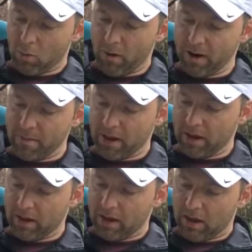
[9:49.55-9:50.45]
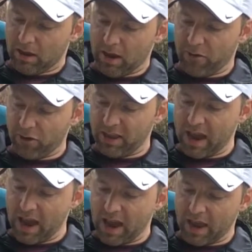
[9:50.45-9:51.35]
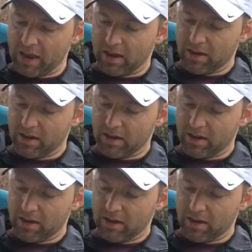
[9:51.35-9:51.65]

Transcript: Wait a minute. Give her the eye!